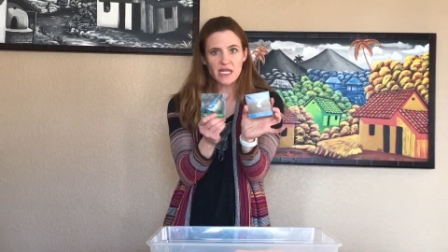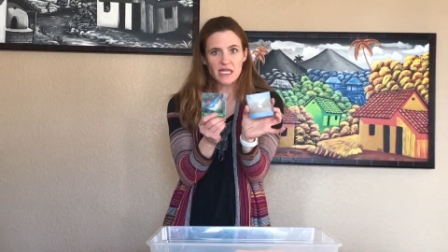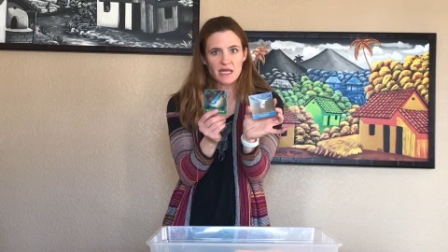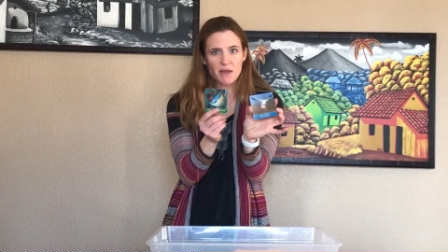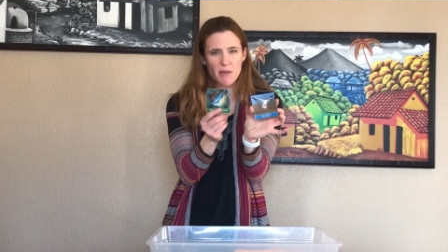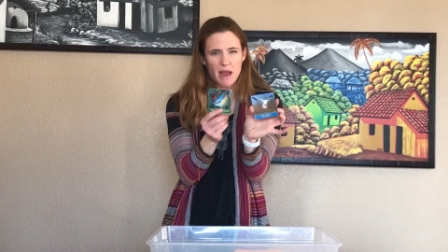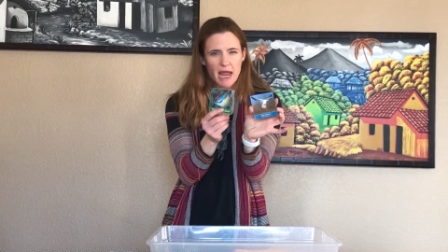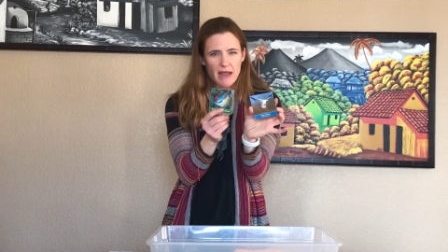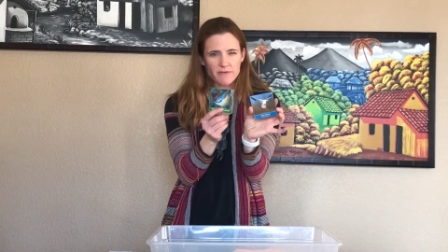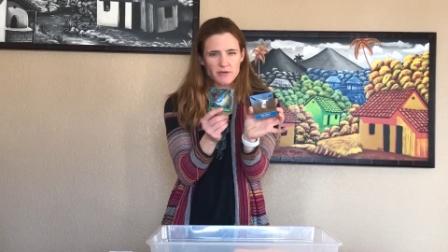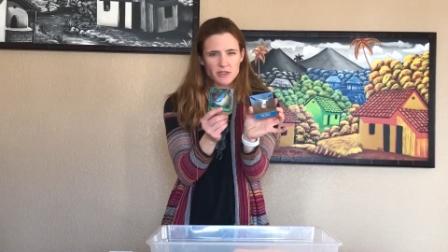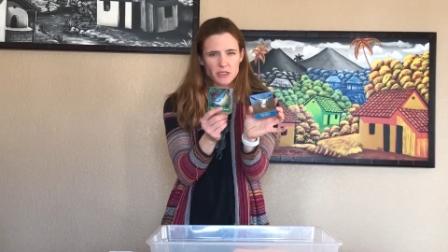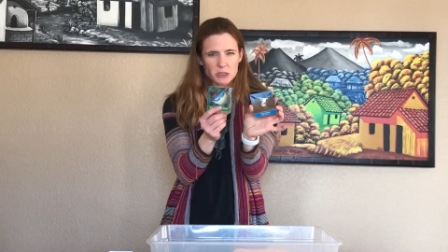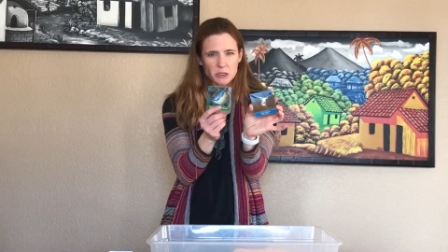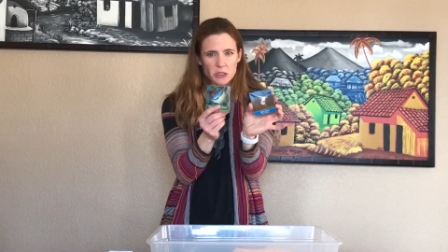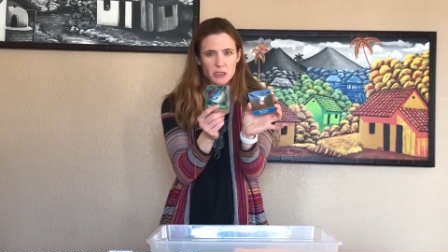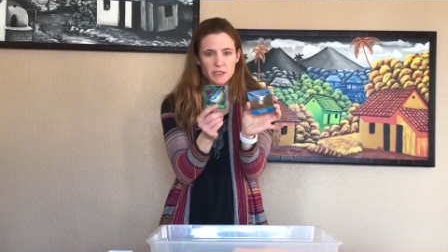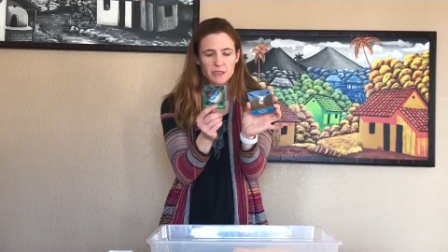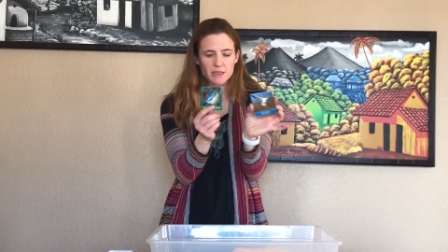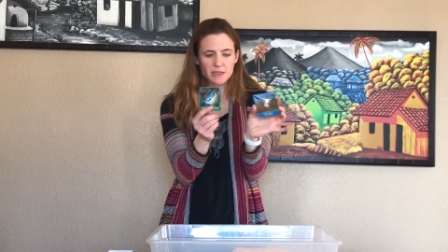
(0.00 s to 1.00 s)
They might have to
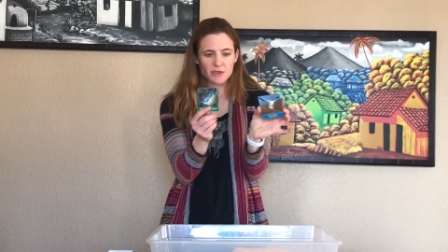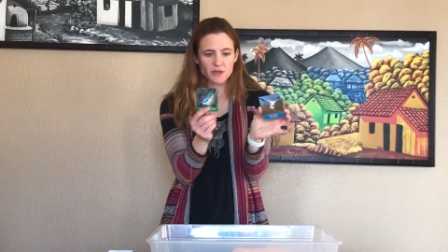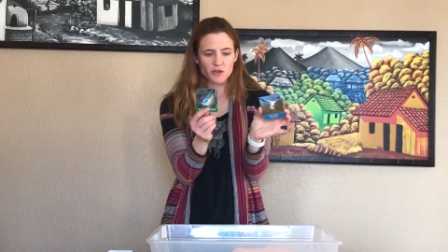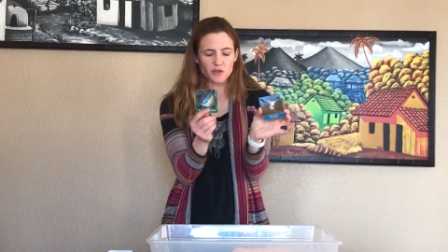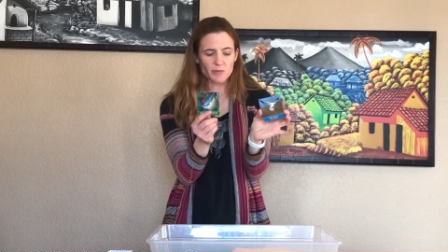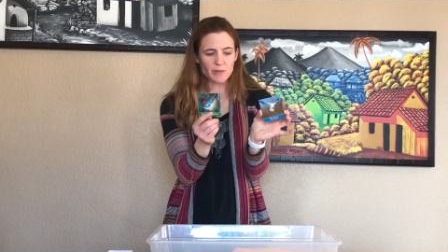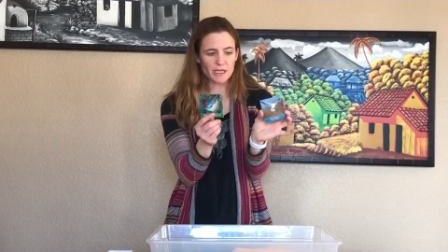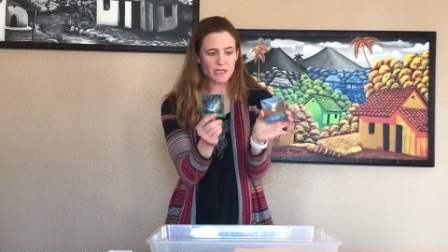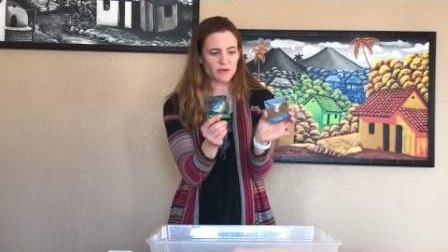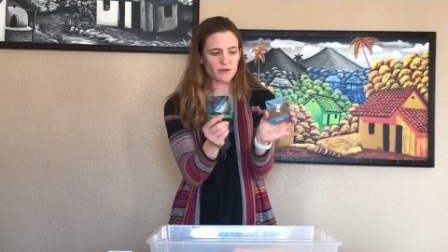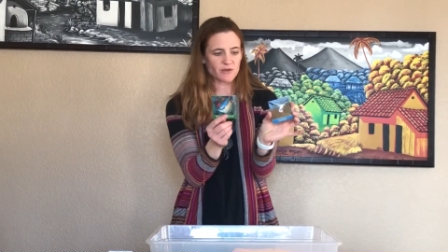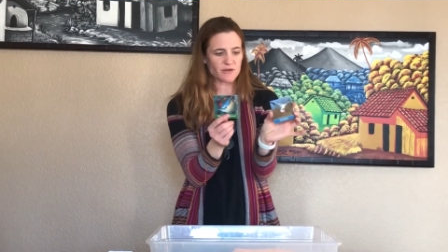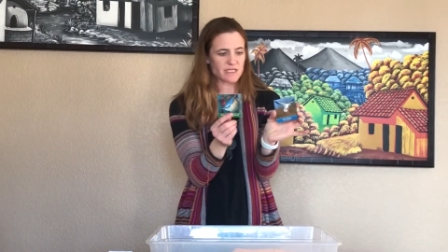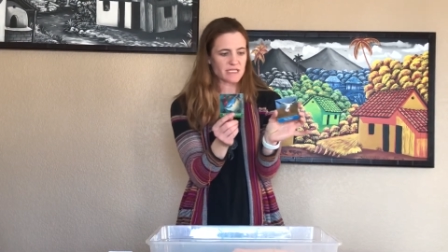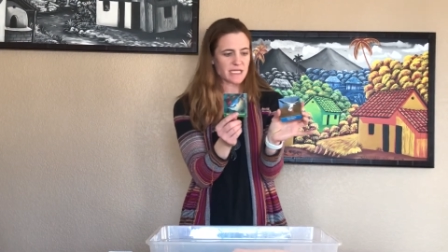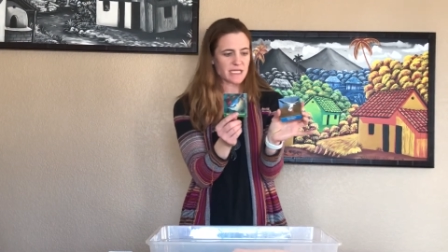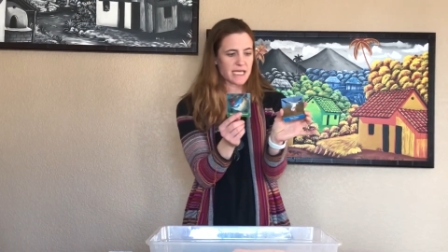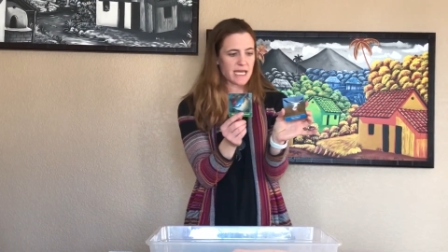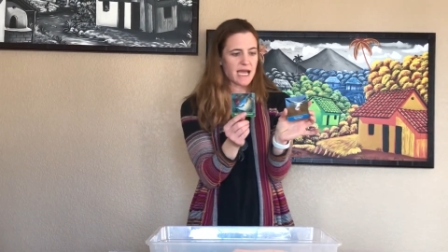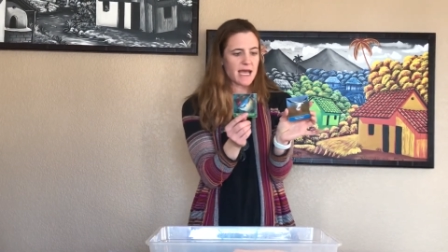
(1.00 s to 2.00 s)
look a little bit
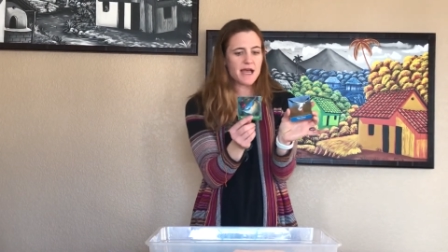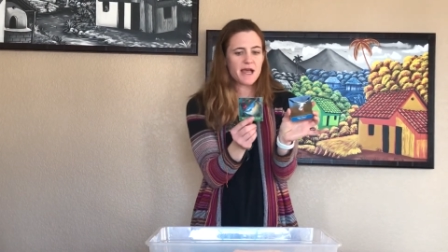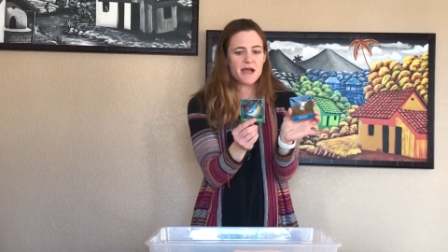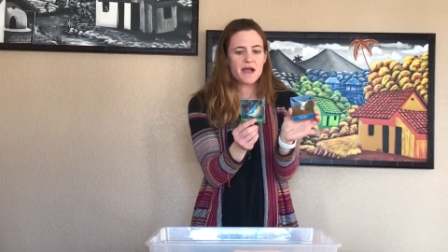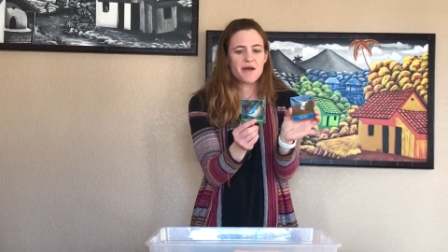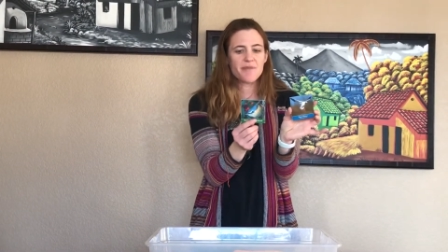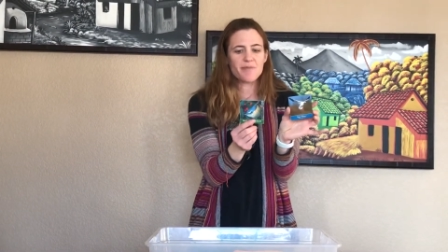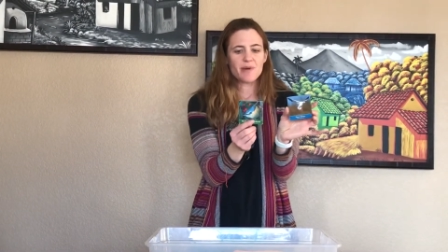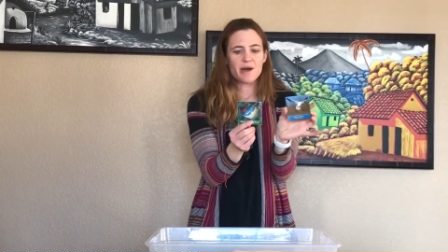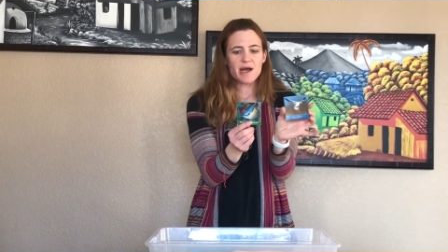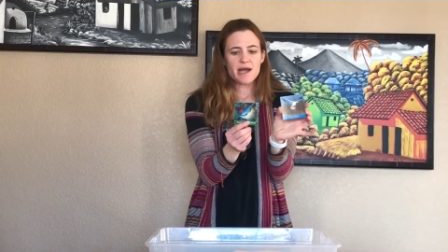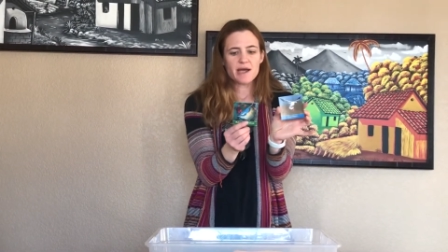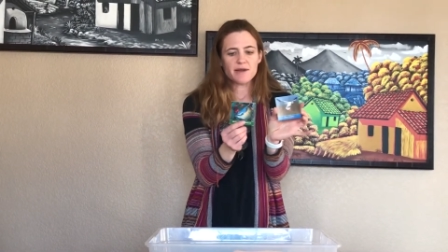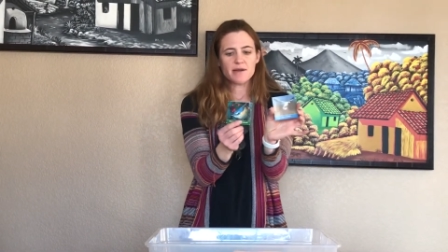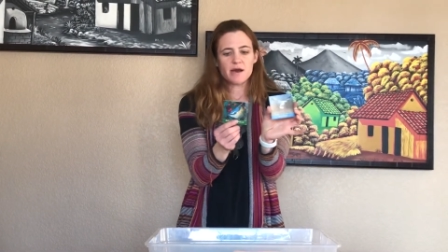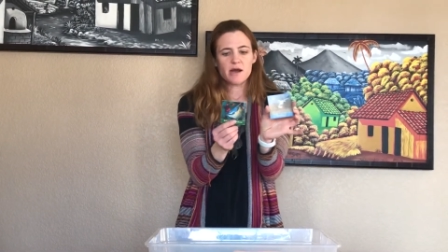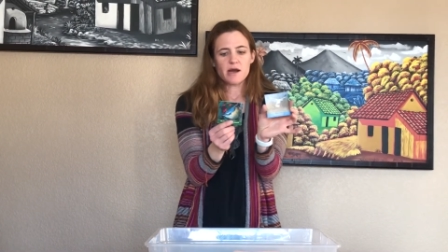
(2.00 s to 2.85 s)
closely, but